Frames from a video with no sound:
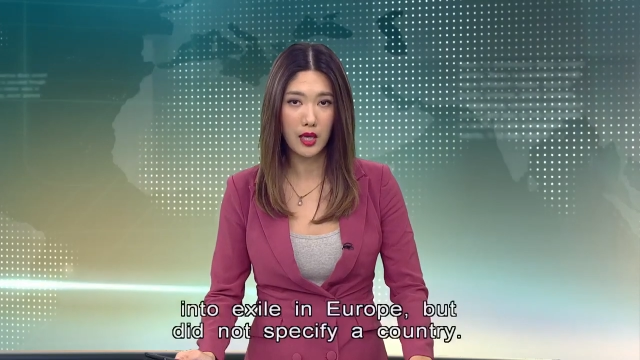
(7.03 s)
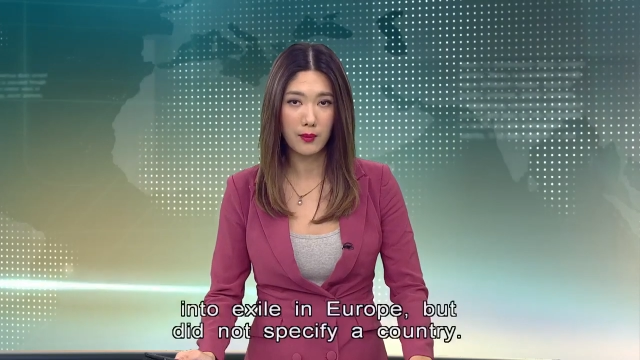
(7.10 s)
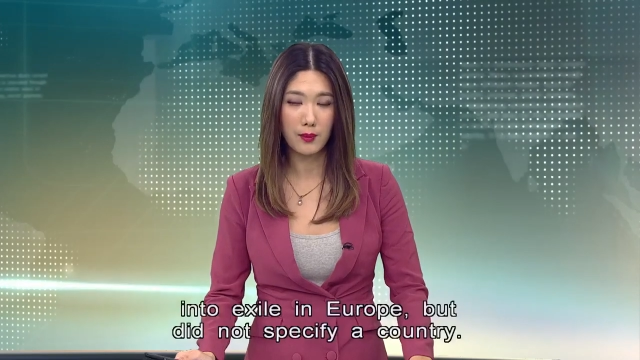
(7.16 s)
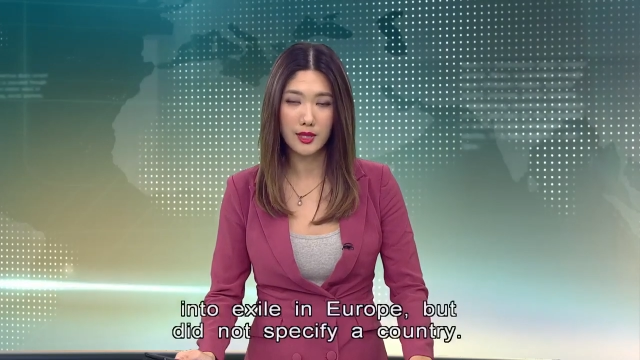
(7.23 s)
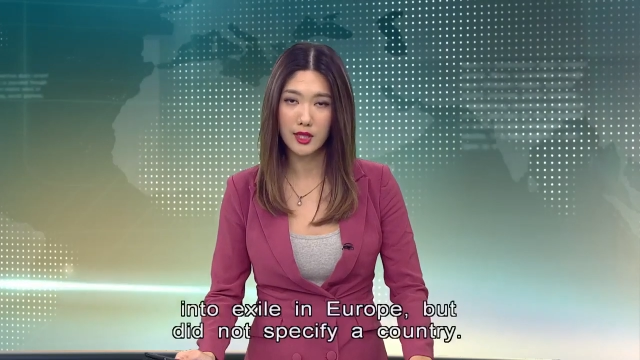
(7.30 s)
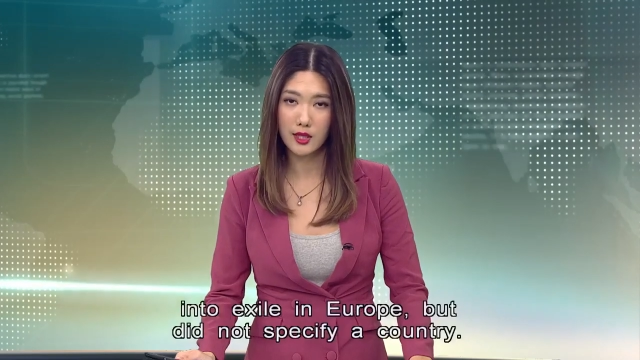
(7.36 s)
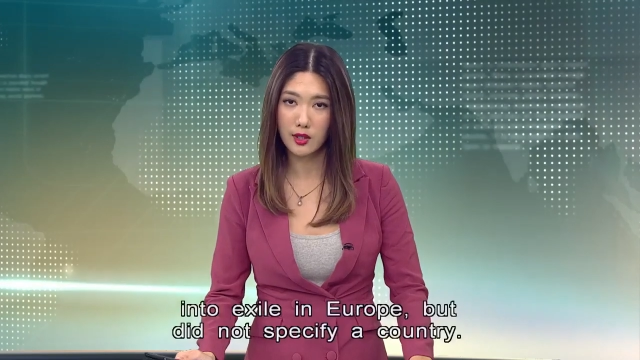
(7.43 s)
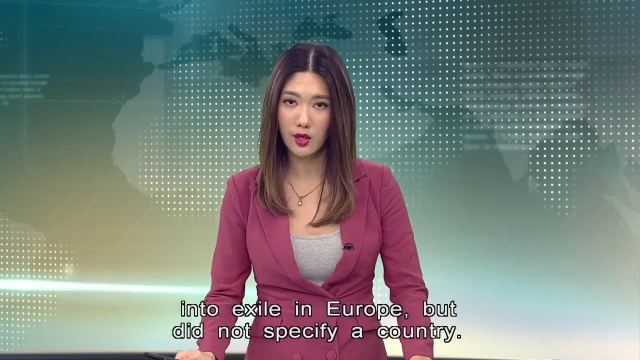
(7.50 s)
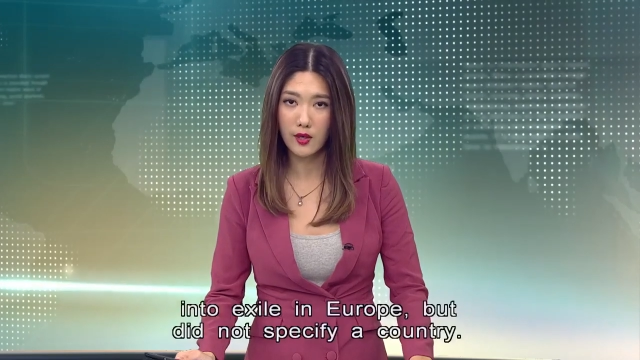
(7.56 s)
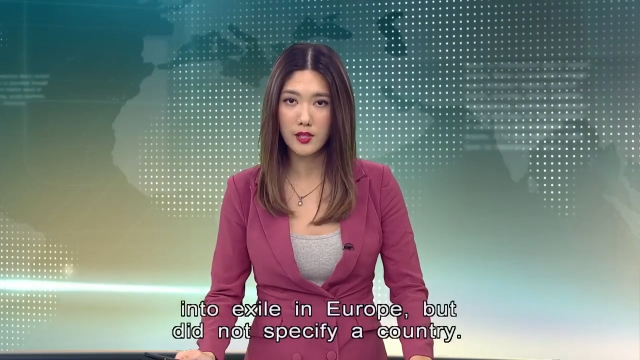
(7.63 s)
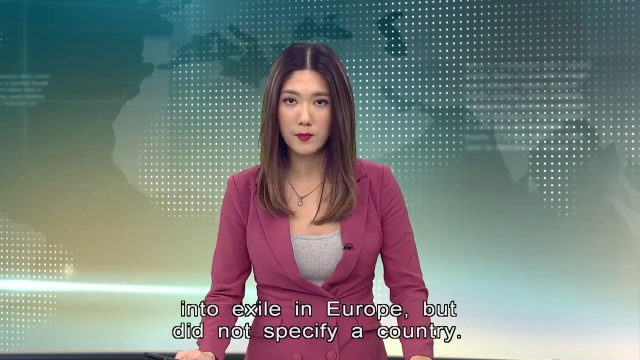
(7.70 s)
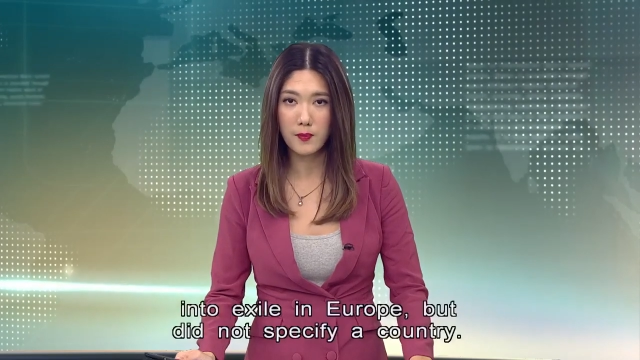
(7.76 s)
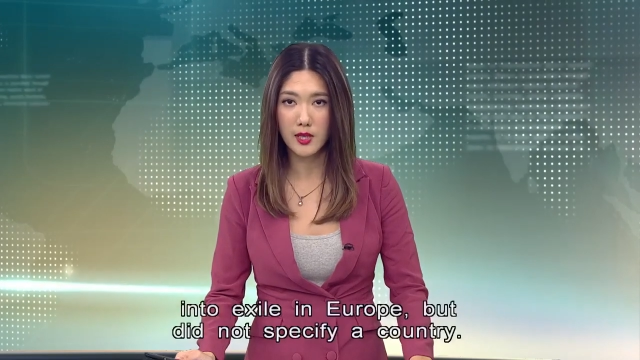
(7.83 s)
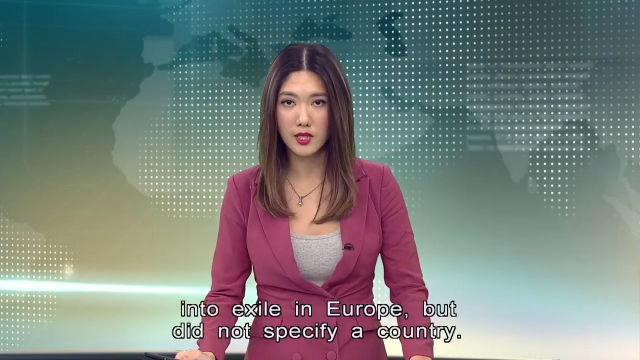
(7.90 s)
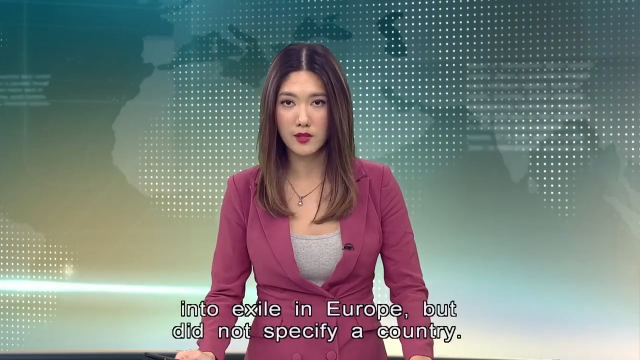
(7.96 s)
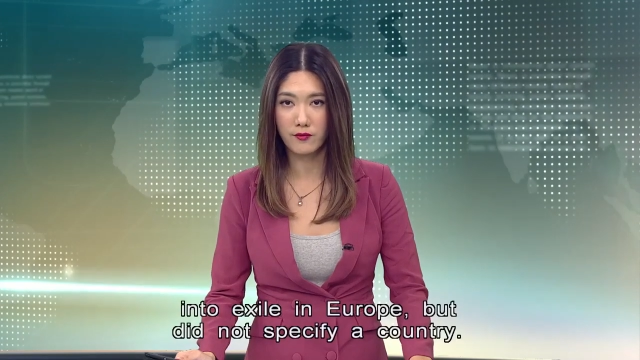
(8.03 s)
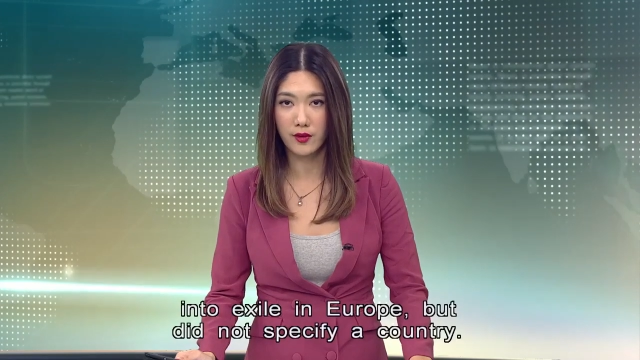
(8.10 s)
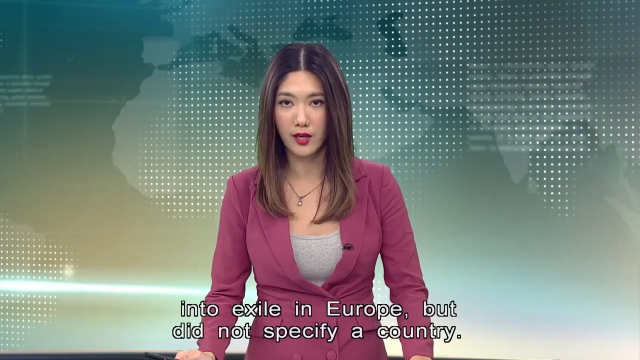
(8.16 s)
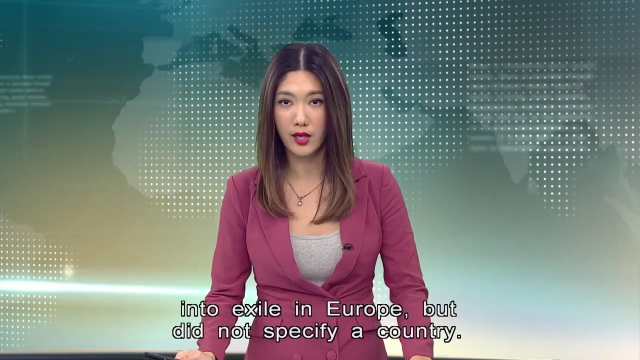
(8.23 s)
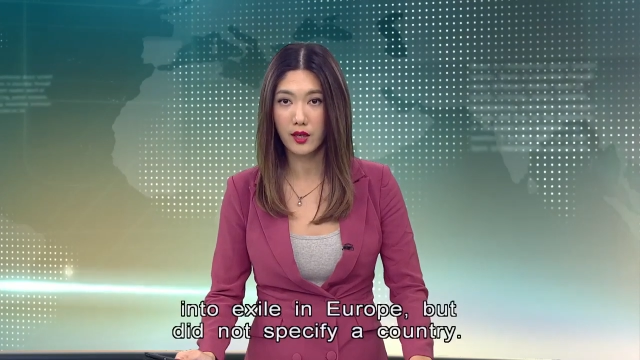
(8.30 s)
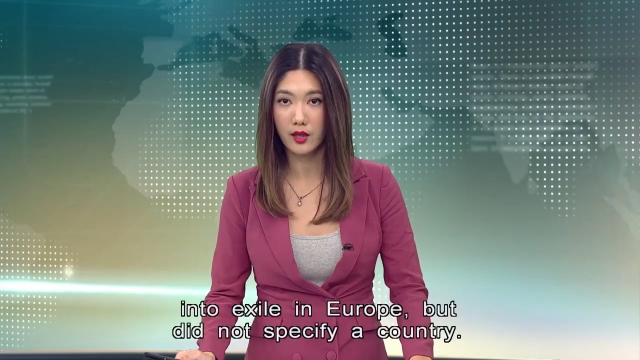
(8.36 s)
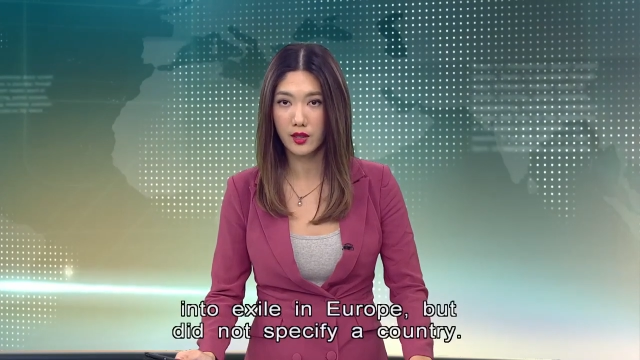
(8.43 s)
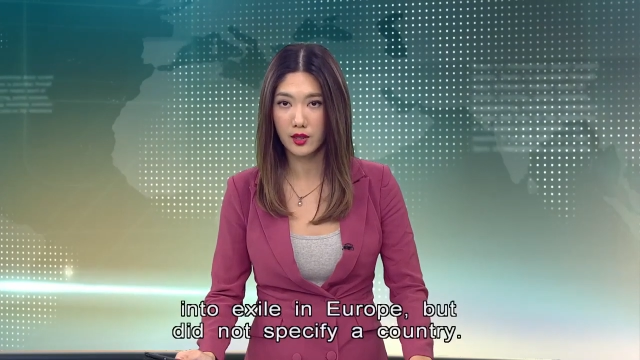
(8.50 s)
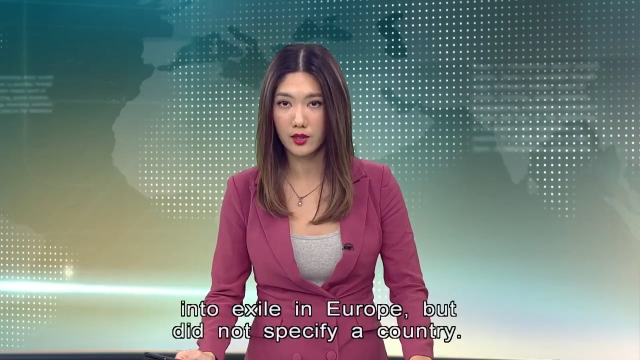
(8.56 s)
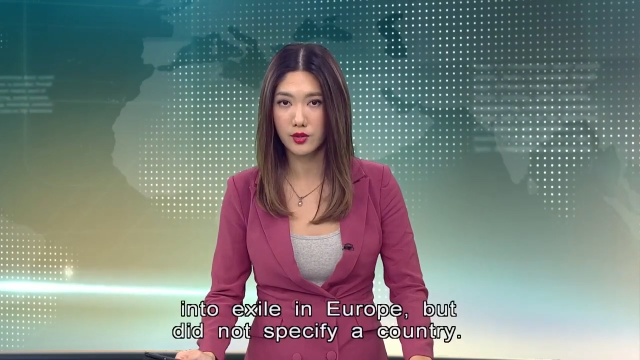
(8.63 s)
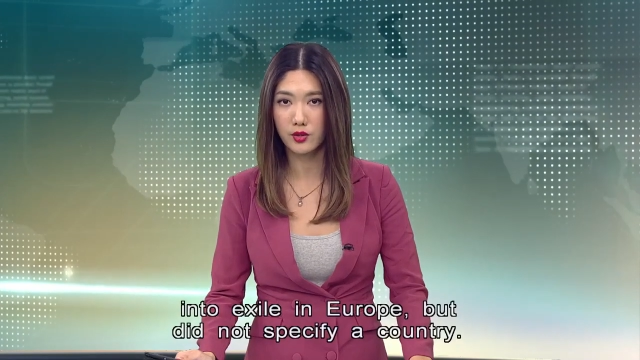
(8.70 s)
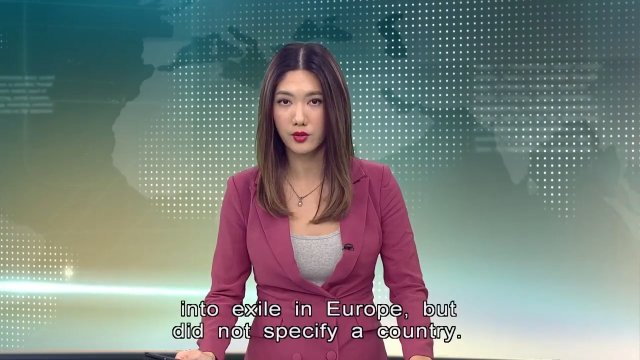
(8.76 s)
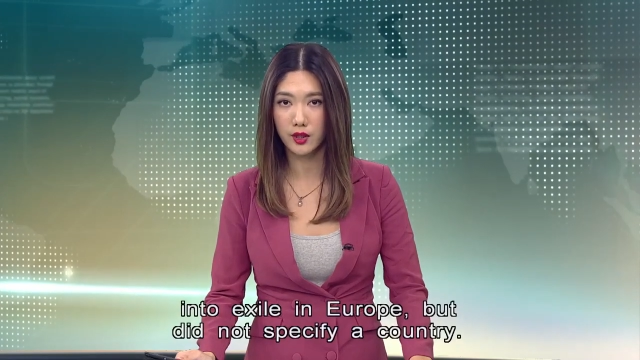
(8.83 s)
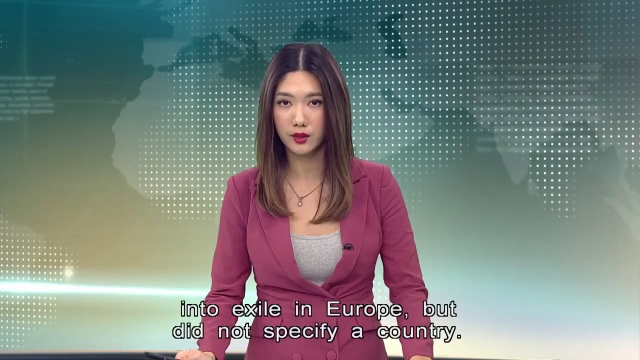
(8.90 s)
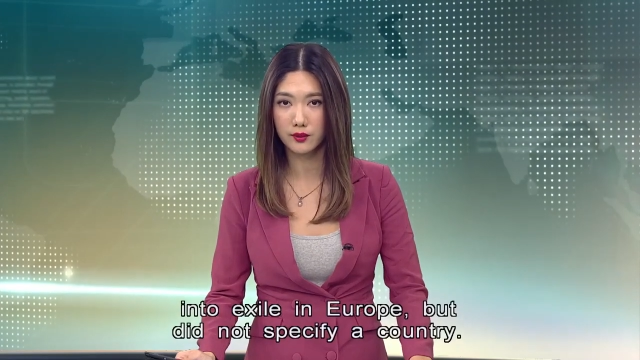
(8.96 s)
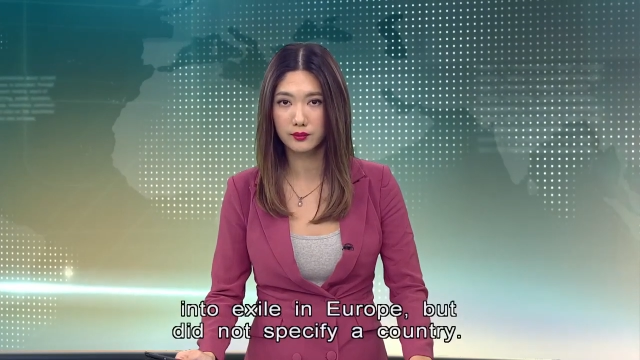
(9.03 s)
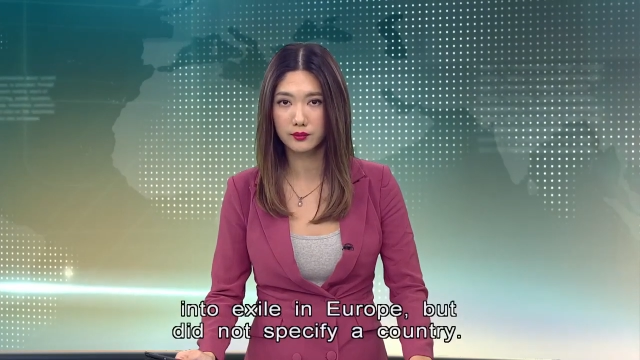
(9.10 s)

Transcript: but did not specify a country.